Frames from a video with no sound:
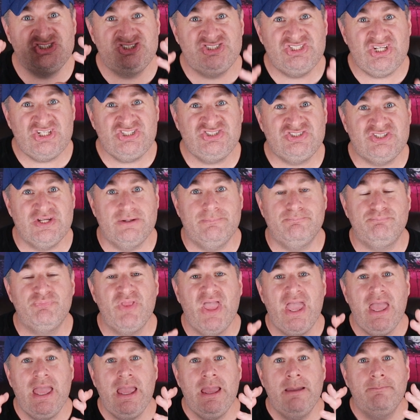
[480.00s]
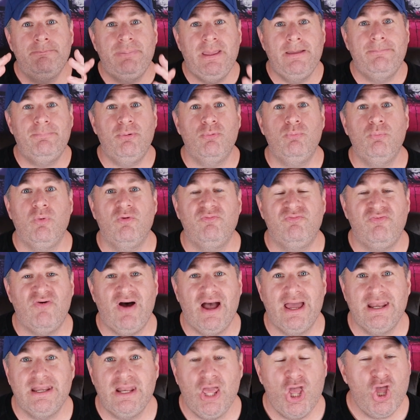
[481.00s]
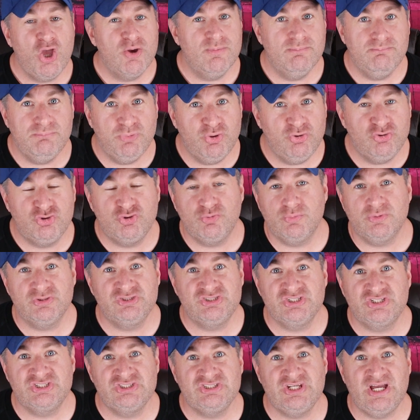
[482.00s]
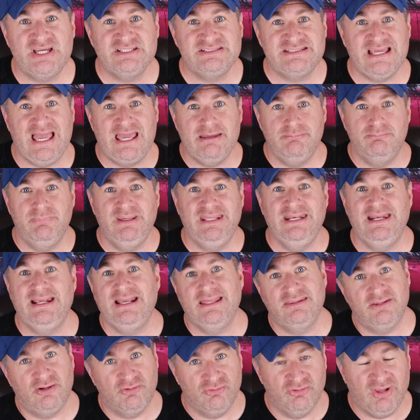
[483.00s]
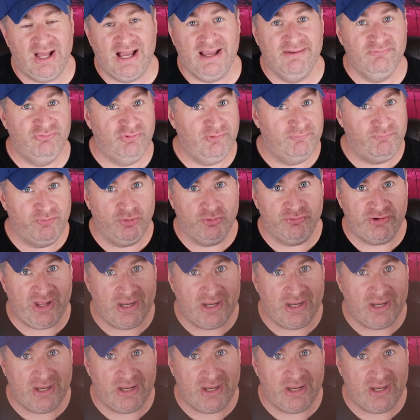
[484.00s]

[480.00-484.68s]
system, people will find mutual success and meaning in their lives. If you're